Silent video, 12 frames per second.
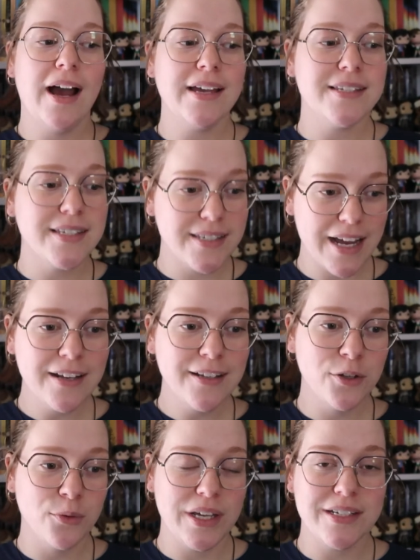I
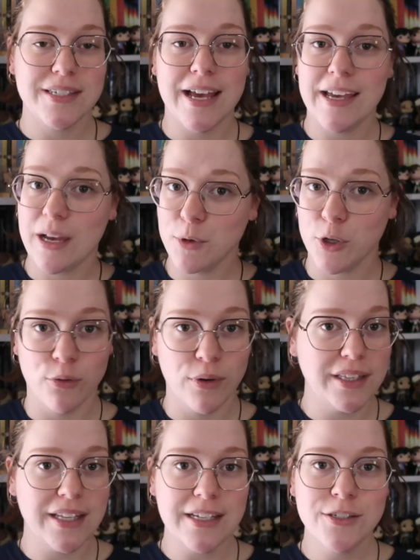started the week saying I'm going to
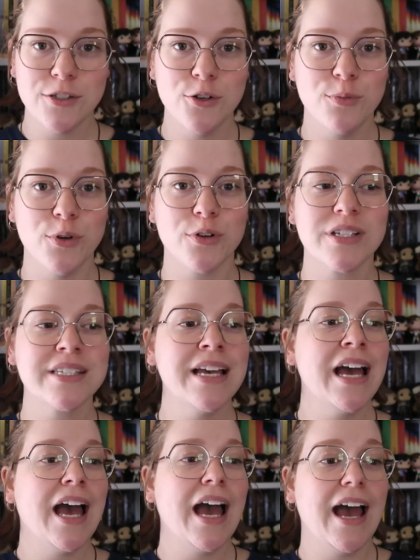read these two books,
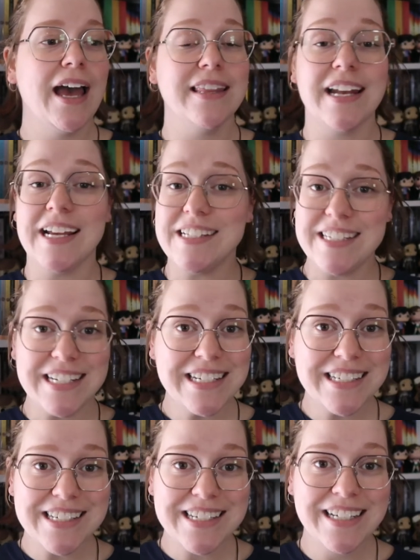and then I
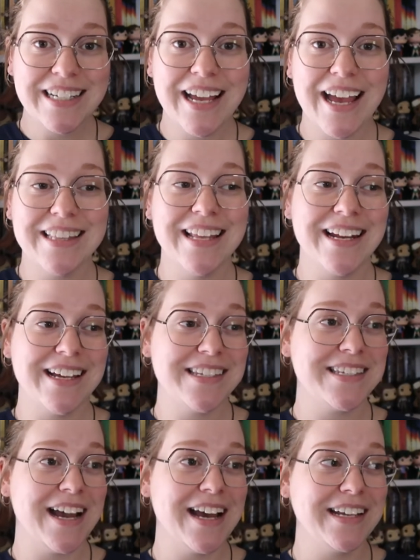didn't, and then I
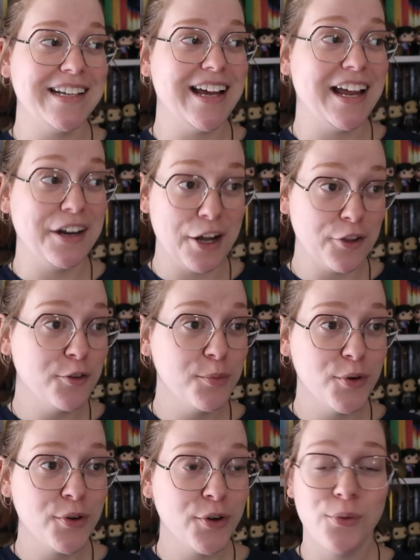started another
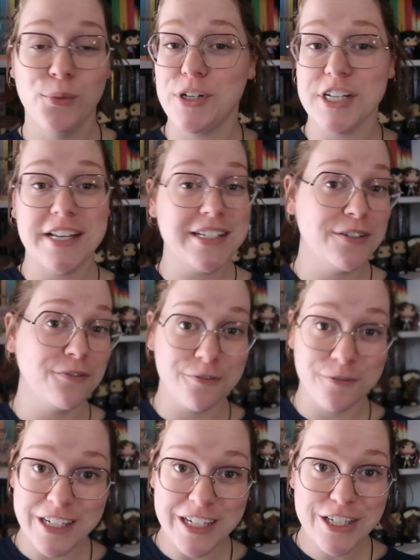book which I didn't
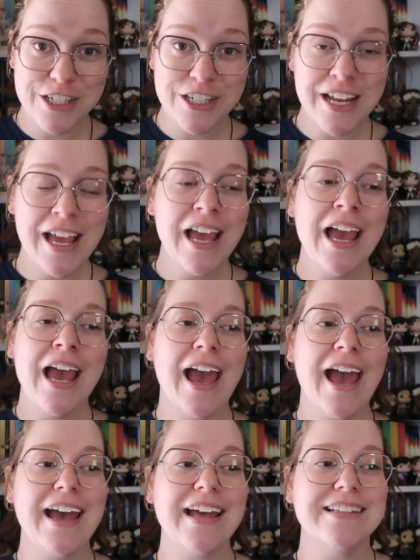finish,
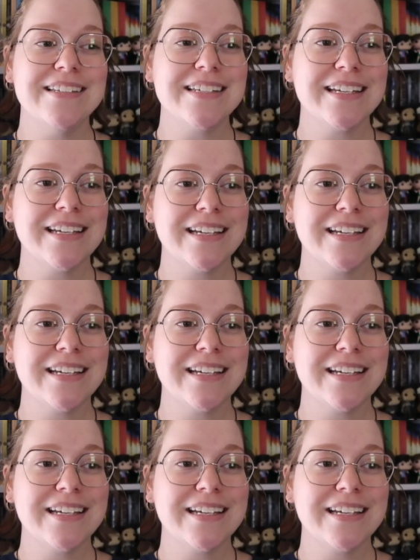and